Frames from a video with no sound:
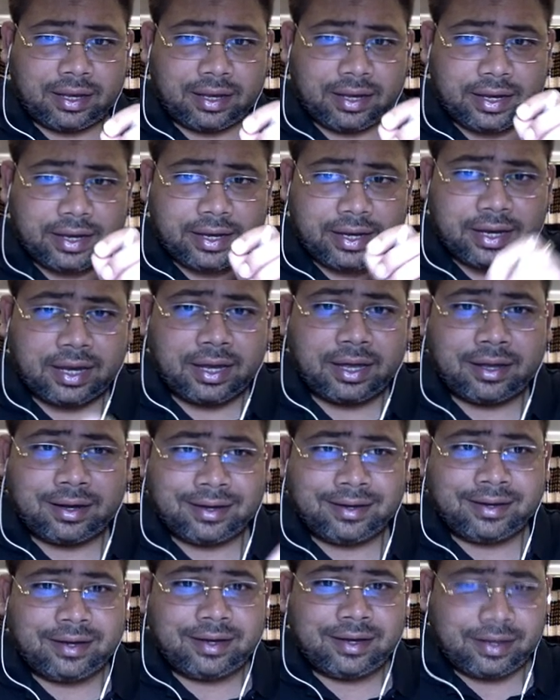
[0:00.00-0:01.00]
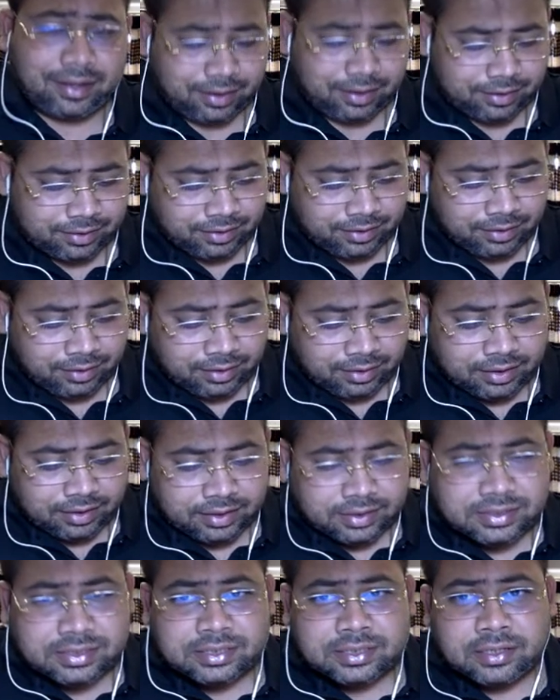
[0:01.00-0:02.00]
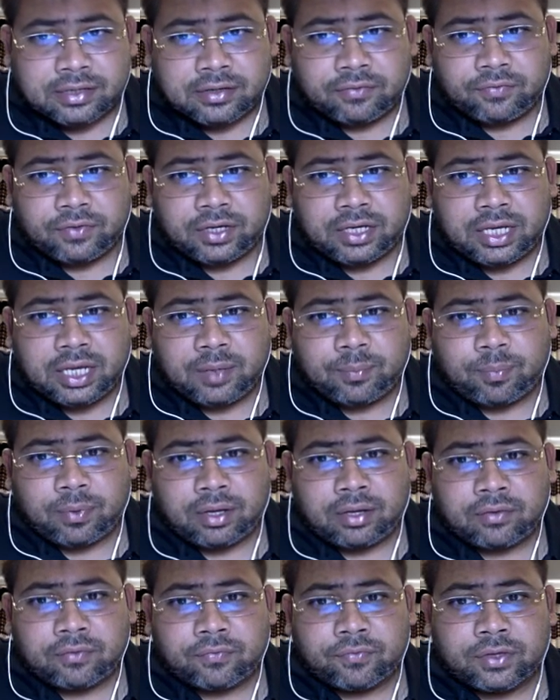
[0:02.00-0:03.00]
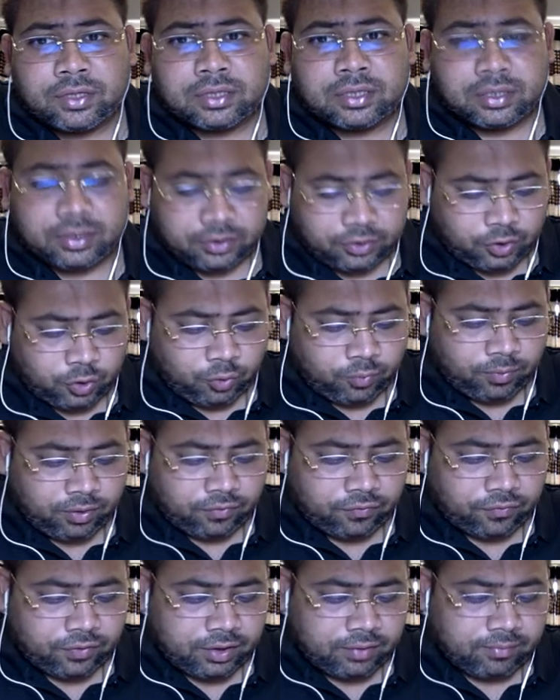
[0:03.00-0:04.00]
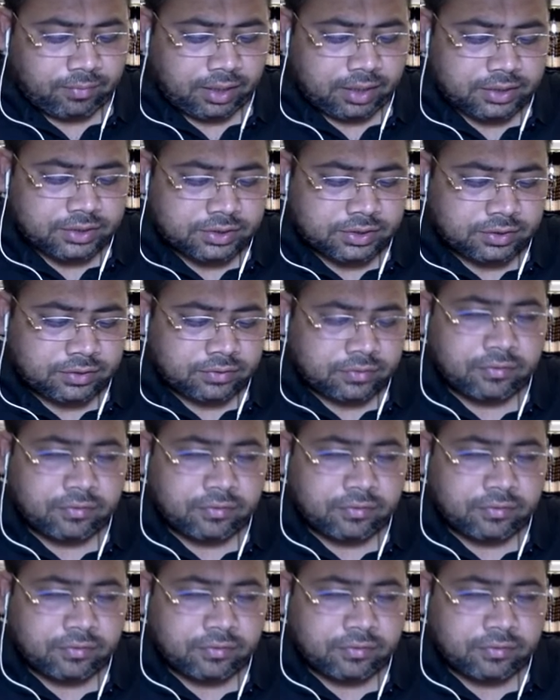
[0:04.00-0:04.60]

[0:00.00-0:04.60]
AR and LAR is we keep with tumor-free margin,